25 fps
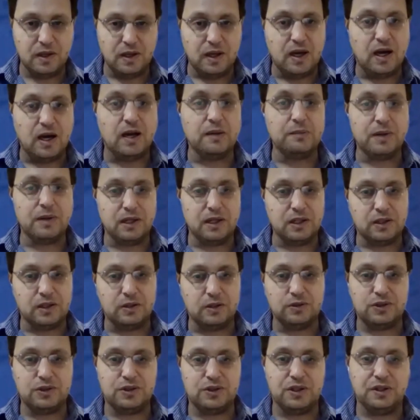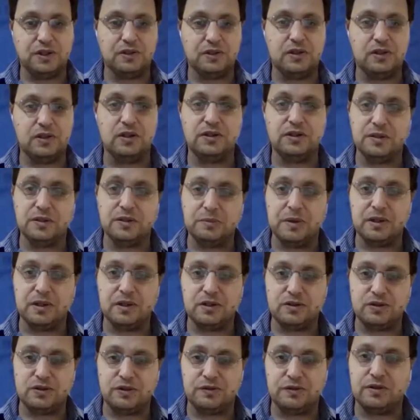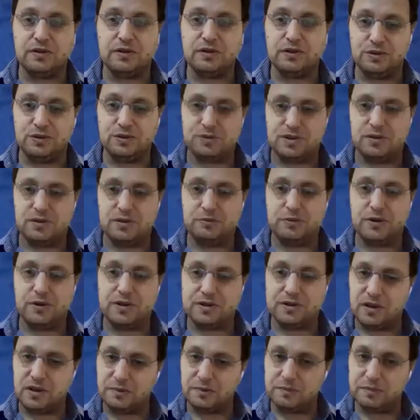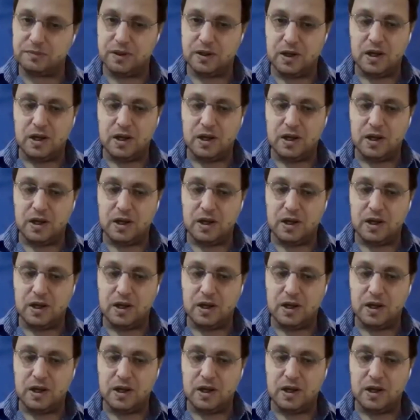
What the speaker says: I'm Eli Klutstein, content manager for the Jerusalem Press Club.